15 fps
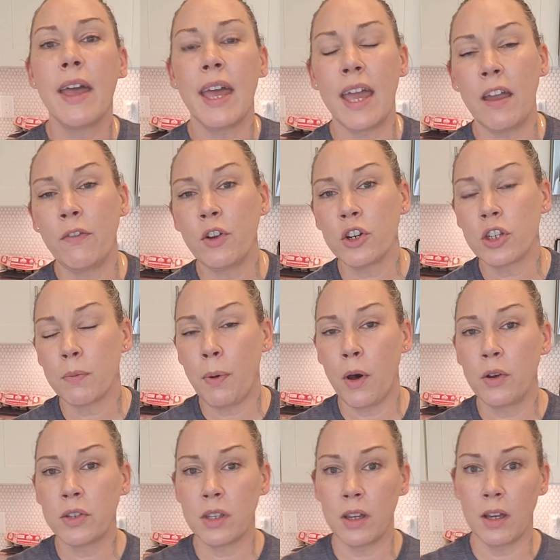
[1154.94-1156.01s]
if you're
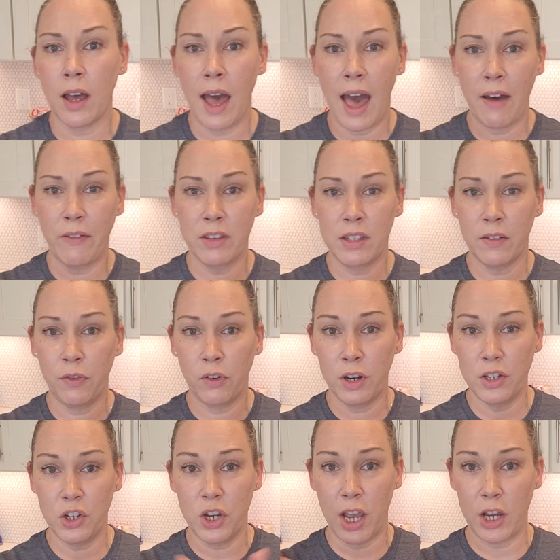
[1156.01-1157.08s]
supposed to have a
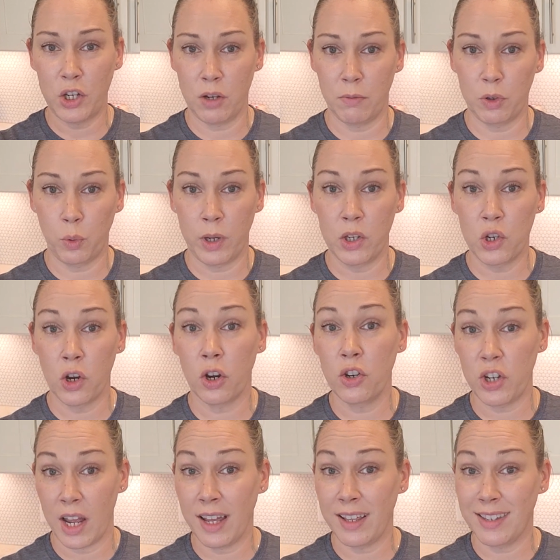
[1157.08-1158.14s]
differentiation between
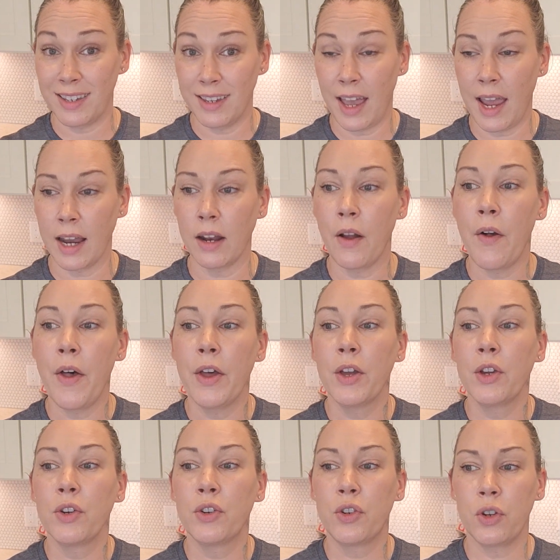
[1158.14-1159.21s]
church and state,
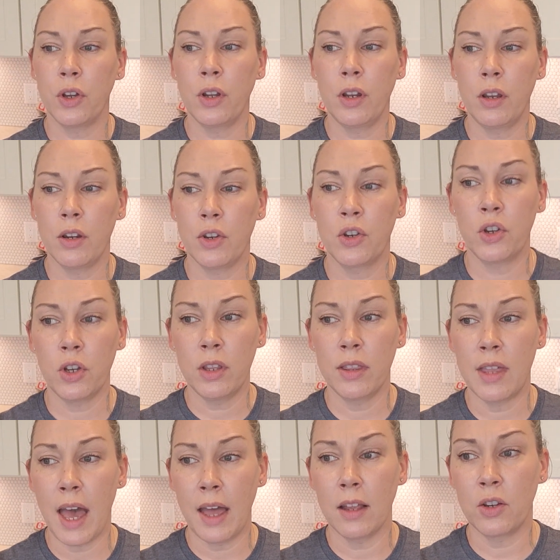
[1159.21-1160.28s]
should should
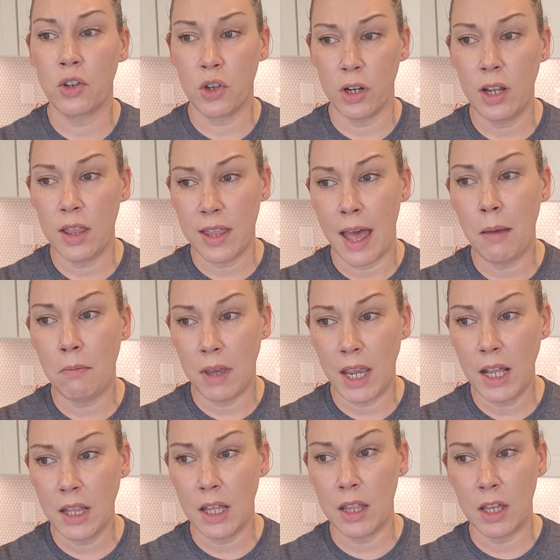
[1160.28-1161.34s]
that shouldn't that
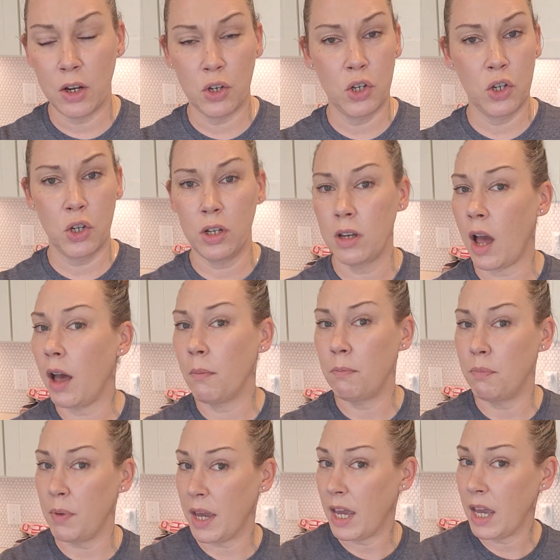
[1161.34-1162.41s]
mean that there should
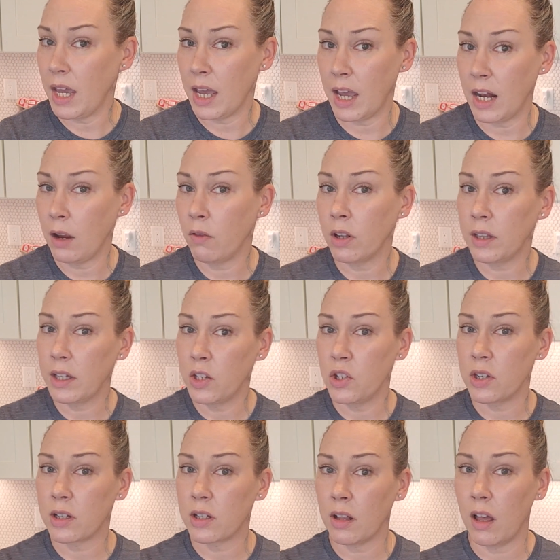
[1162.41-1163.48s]
not be any
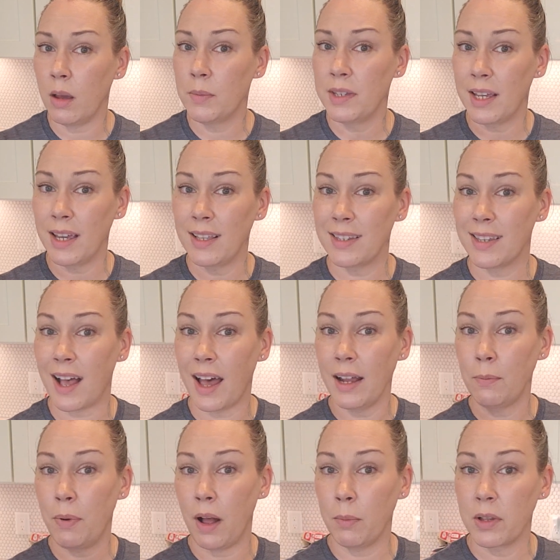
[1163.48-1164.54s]
religious clubs
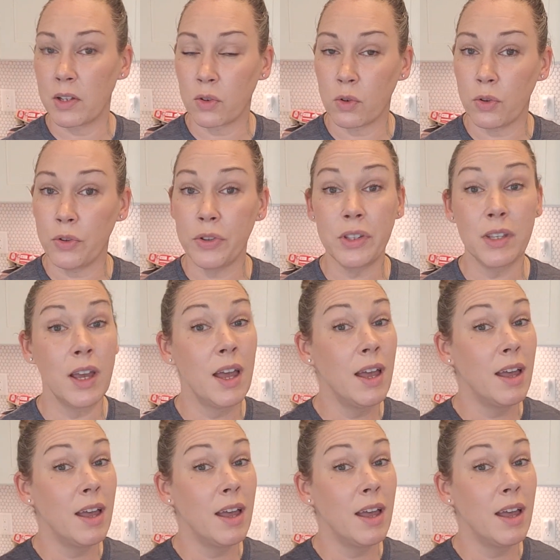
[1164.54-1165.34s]
inside public schools?